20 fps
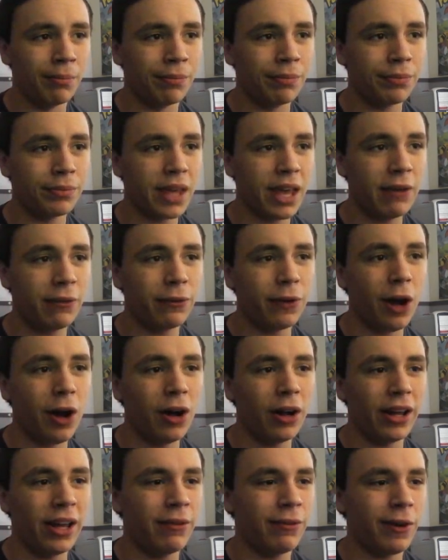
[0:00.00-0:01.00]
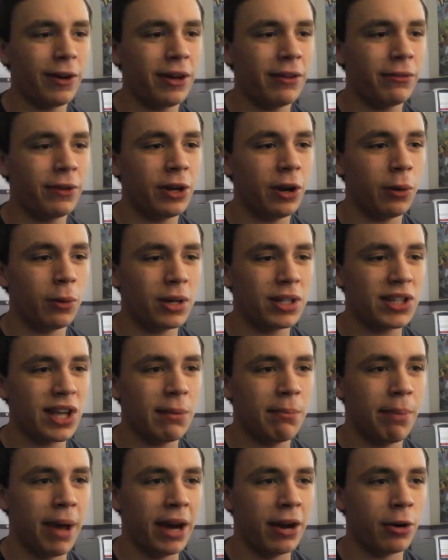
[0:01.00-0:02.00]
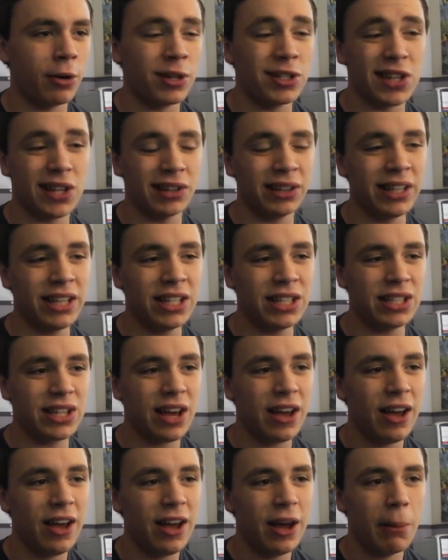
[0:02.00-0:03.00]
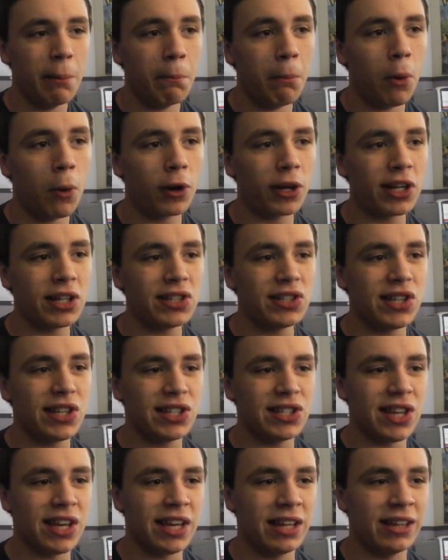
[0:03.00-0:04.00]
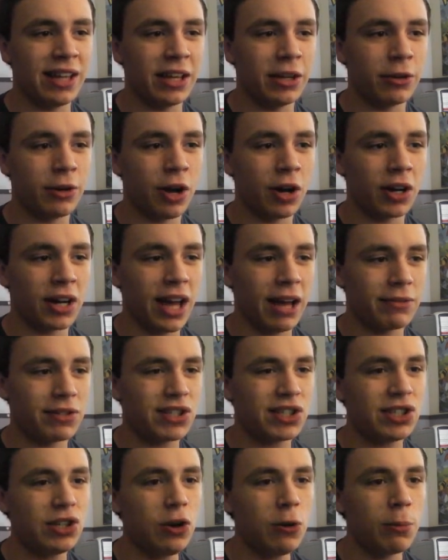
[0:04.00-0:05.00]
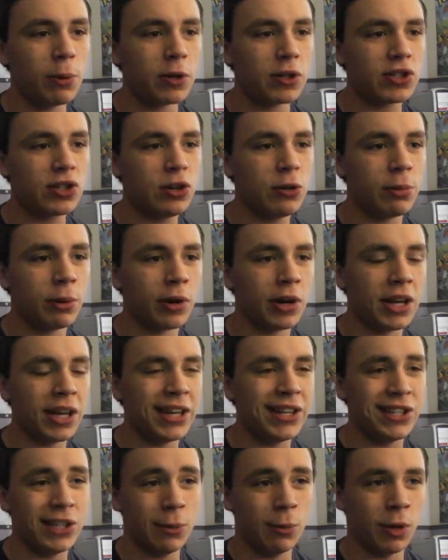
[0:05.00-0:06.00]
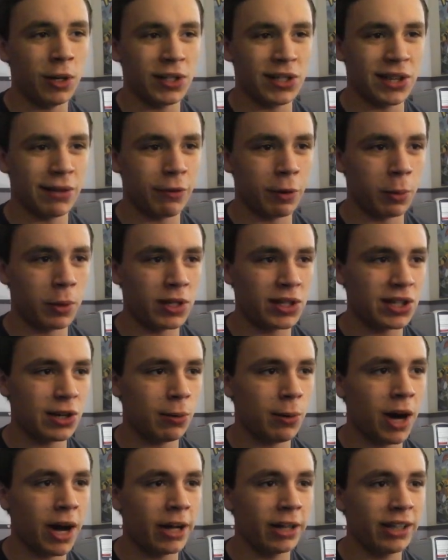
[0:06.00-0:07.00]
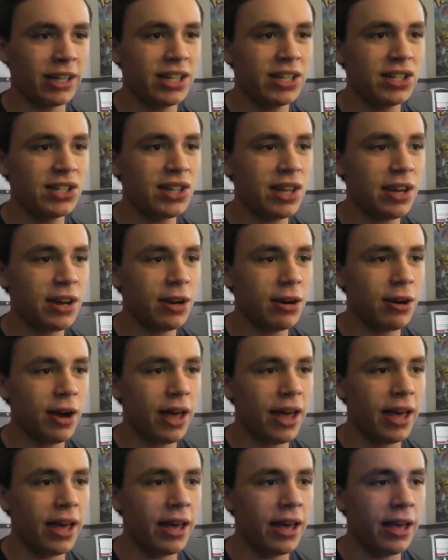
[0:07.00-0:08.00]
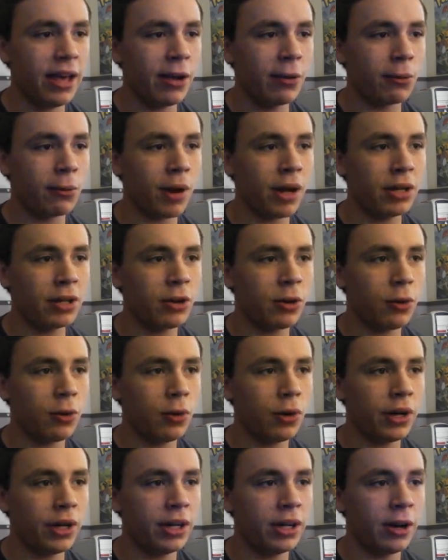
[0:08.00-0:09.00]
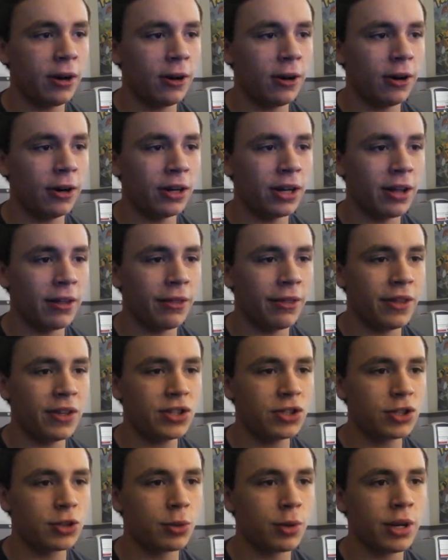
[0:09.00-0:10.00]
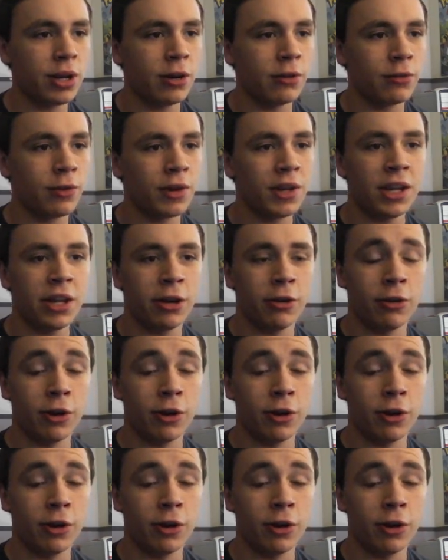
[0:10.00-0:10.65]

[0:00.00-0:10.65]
If not, if you don't want to say better, it's at least more consistent in that you're not going to have super, super easy ones every once in a while. Is there a red coin on this tree over here?